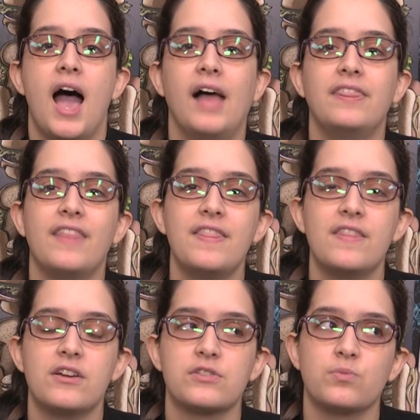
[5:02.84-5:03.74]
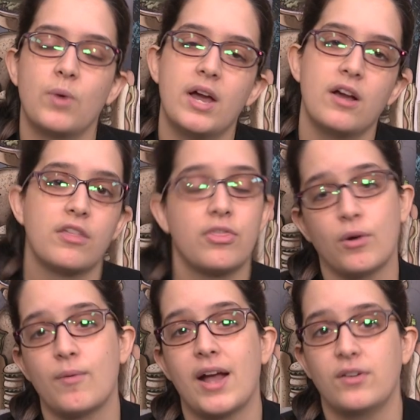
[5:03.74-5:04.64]
And then there's where
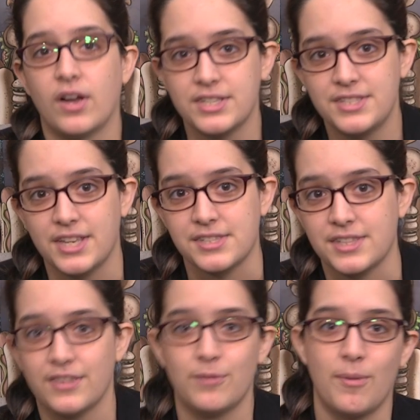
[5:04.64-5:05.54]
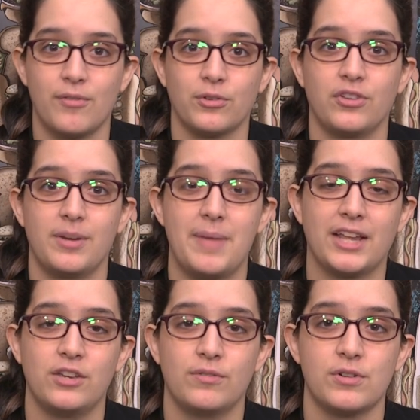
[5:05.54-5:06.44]
Thor Ragnarok sits in the Marvel
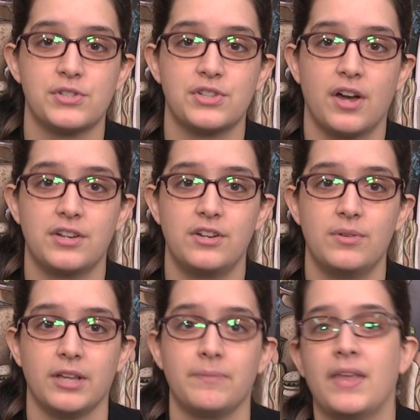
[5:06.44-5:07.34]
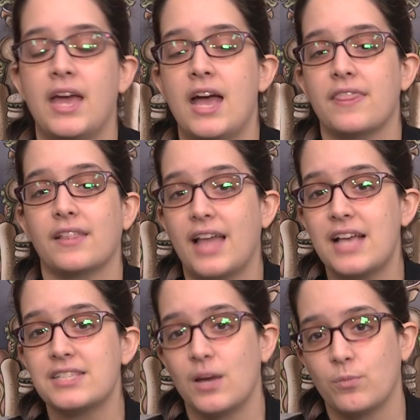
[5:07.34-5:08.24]
Cinematic Universe's continuity. The
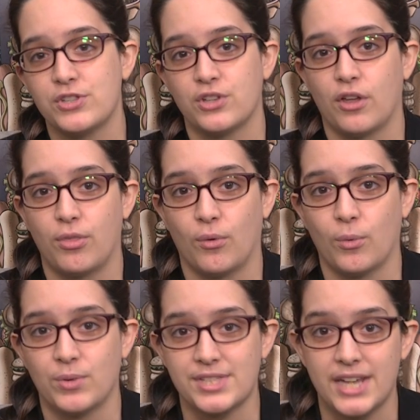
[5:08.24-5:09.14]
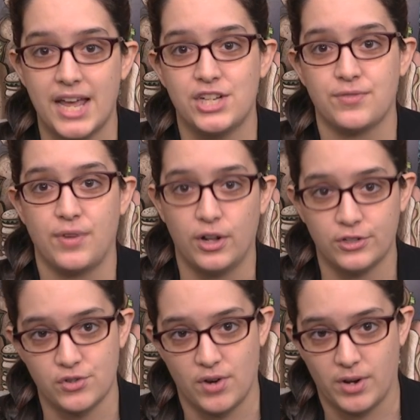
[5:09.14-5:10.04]
last time we saw Thor was in Age of
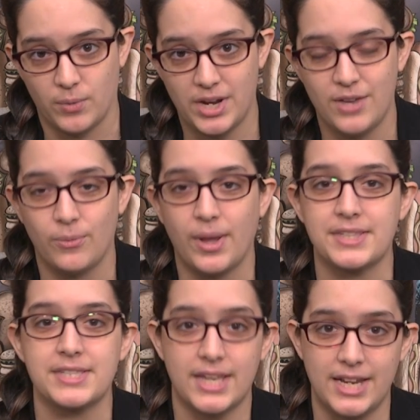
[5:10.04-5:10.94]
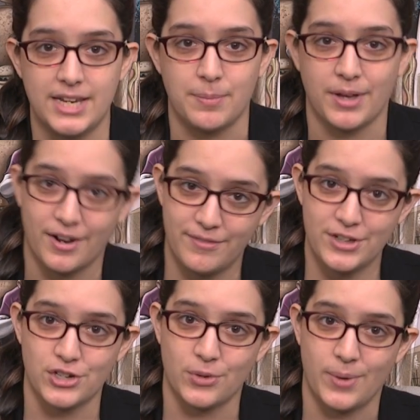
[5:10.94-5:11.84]
Ultron, when he went skinny dipping on a
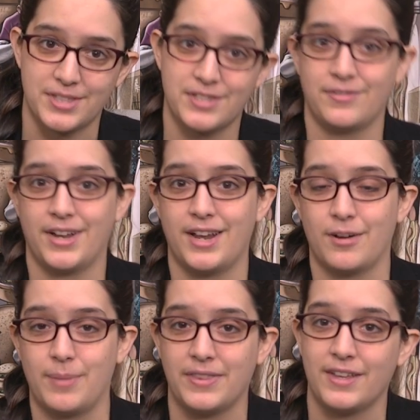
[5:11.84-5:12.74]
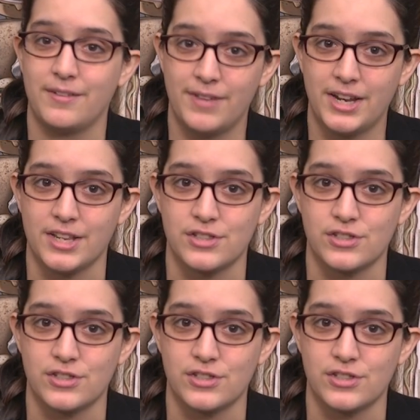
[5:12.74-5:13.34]
vision quest to find out about the Infinity